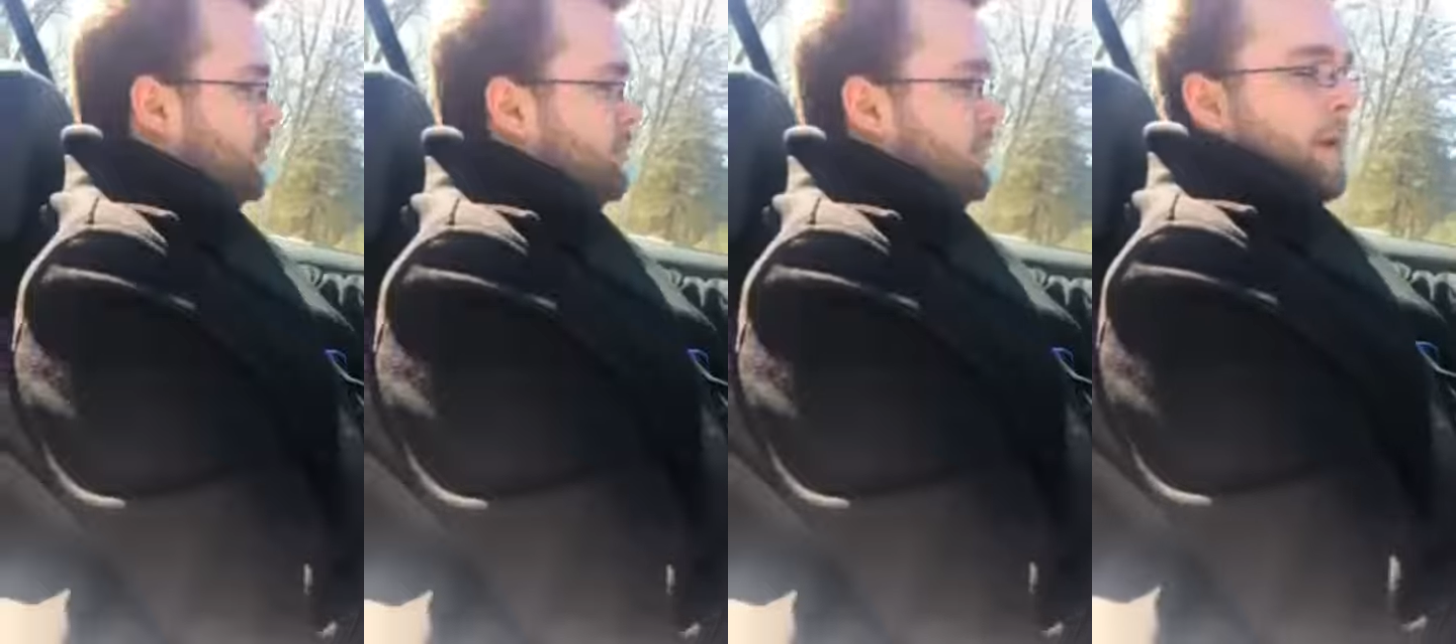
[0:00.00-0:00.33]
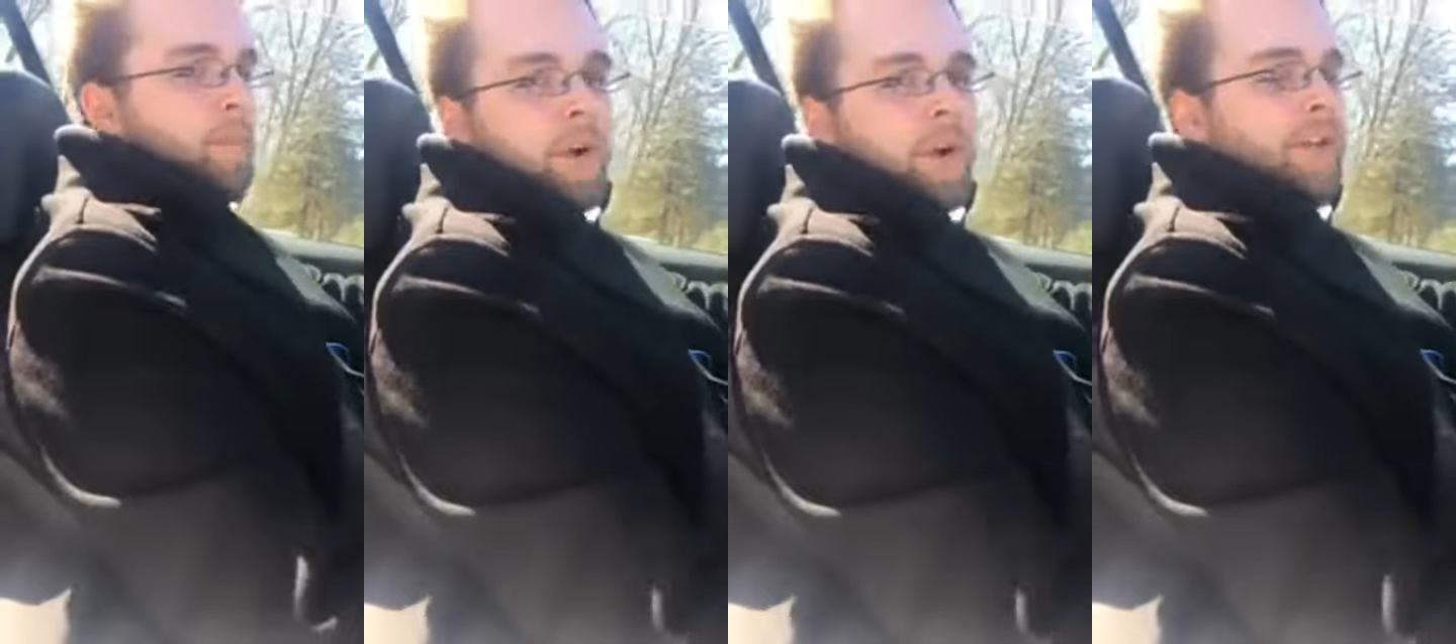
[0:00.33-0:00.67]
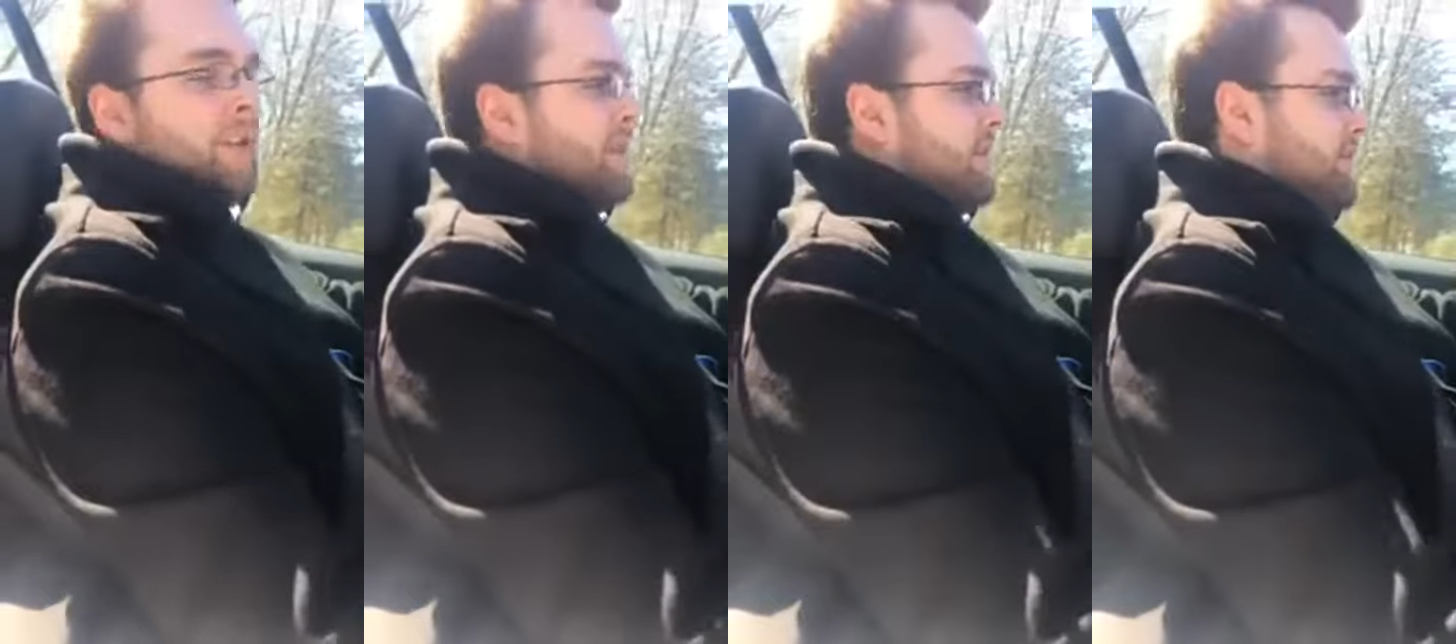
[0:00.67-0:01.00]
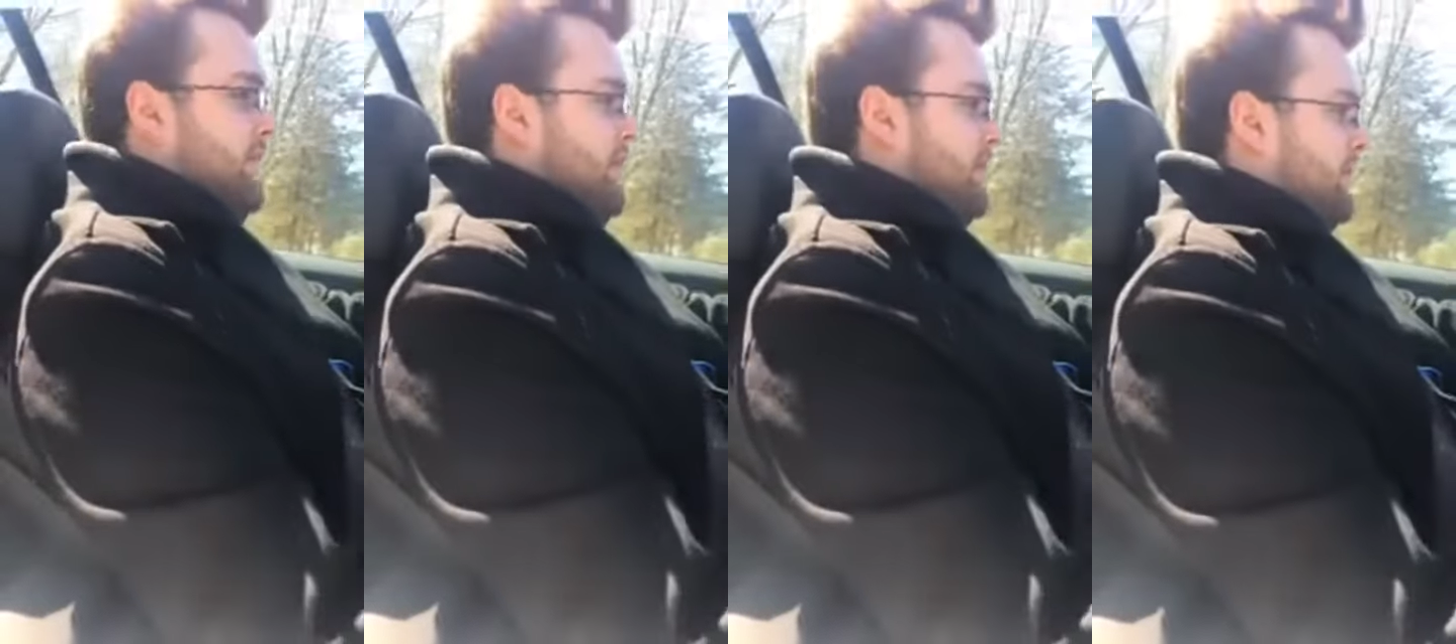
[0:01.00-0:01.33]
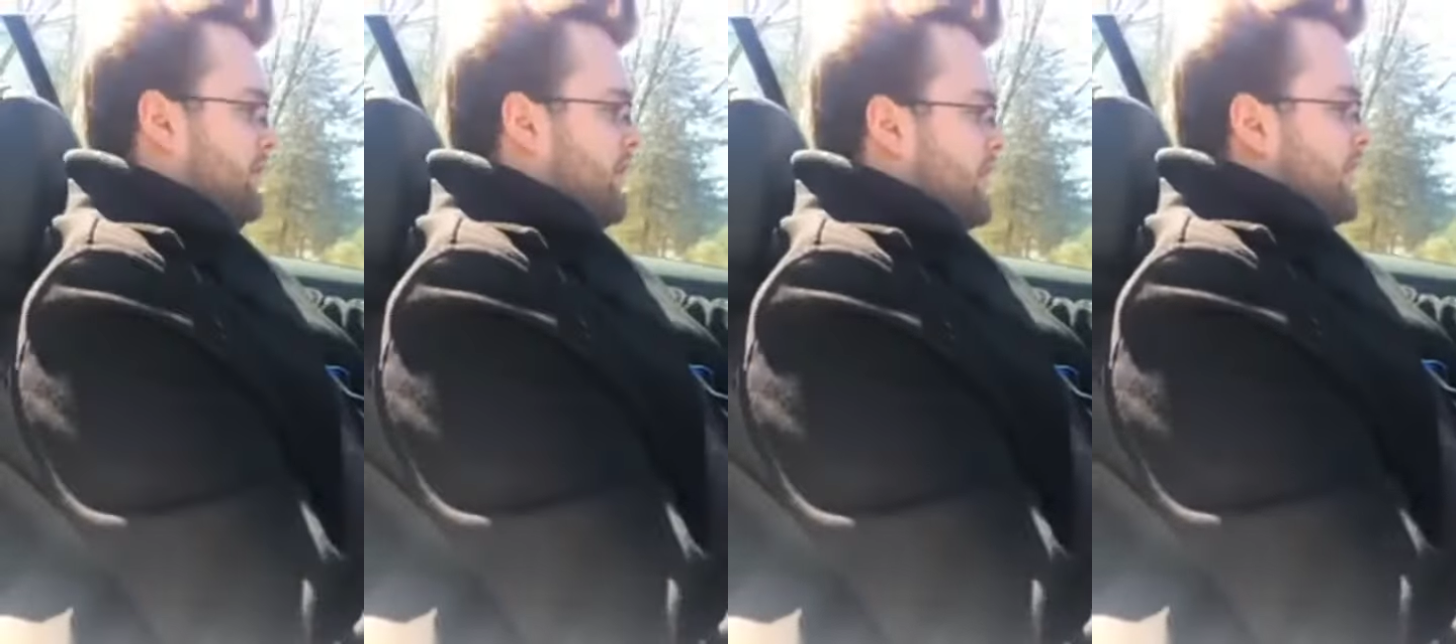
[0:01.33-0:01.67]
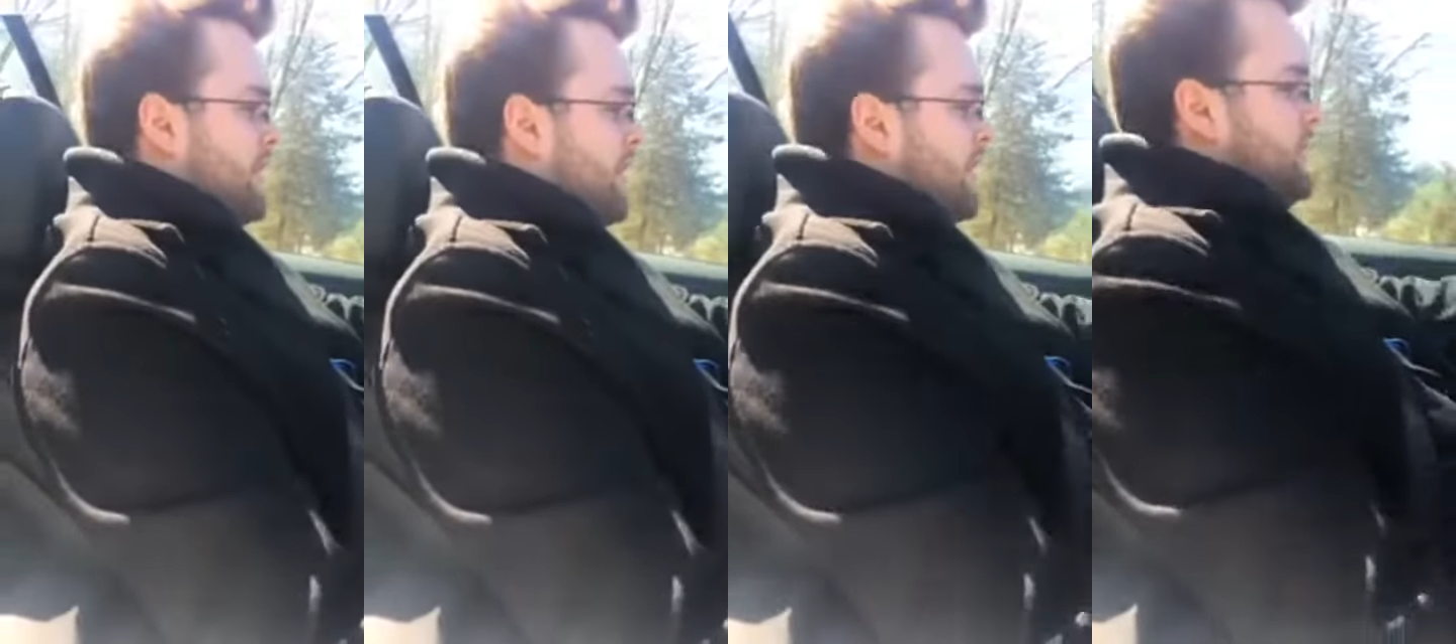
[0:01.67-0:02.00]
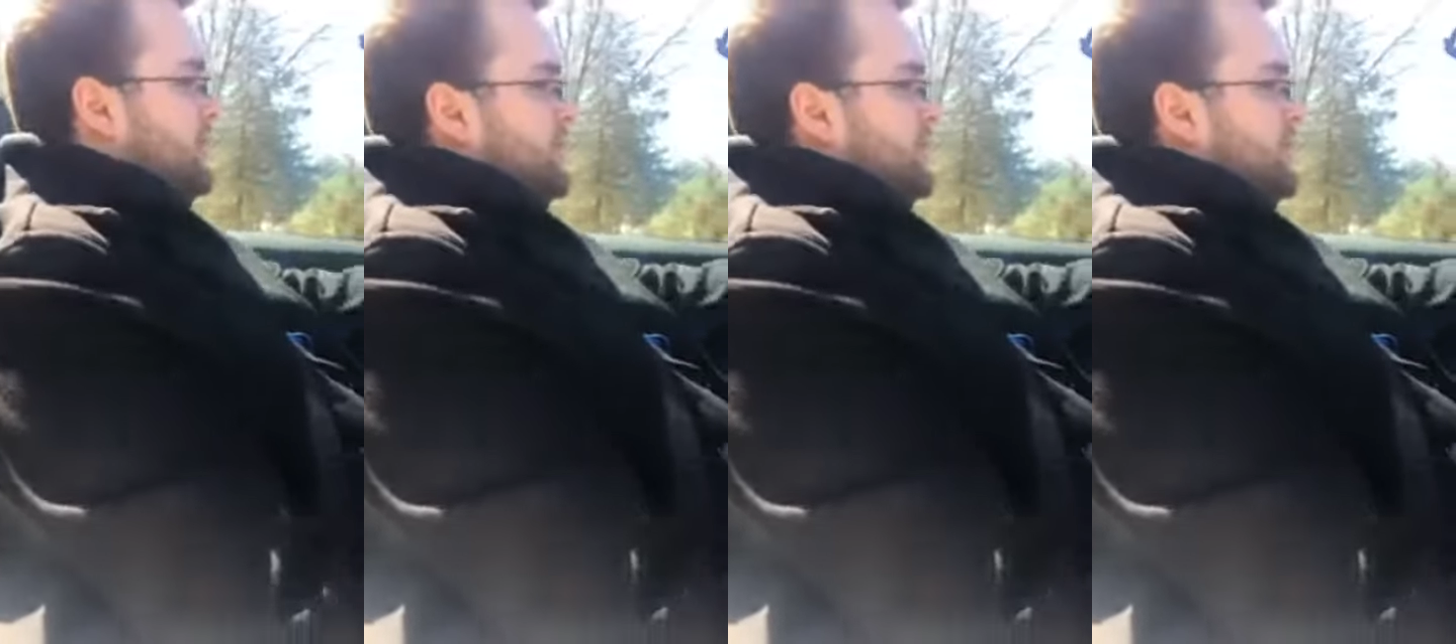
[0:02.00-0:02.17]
who may purchase this vehicle. So